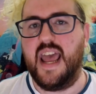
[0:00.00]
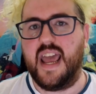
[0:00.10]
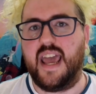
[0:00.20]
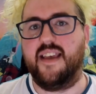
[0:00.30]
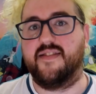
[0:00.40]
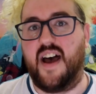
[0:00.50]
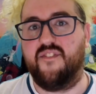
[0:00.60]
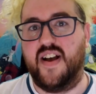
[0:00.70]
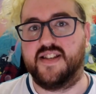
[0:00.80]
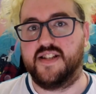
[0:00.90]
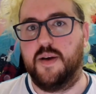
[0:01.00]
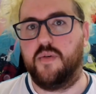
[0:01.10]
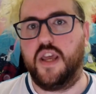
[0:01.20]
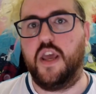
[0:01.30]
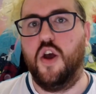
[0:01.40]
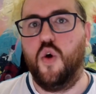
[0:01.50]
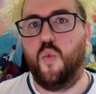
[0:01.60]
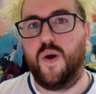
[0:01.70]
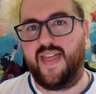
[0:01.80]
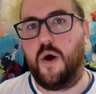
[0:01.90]
is that Fezandipity
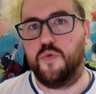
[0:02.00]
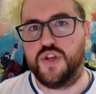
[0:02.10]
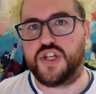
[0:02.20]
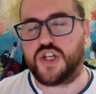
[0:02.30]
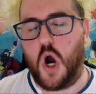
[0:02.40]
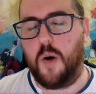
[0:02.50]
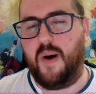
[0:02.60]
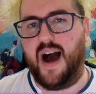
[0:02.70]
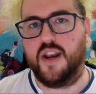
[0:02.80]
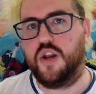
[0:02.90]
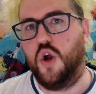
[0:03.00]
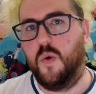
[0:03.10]
without the star pattern,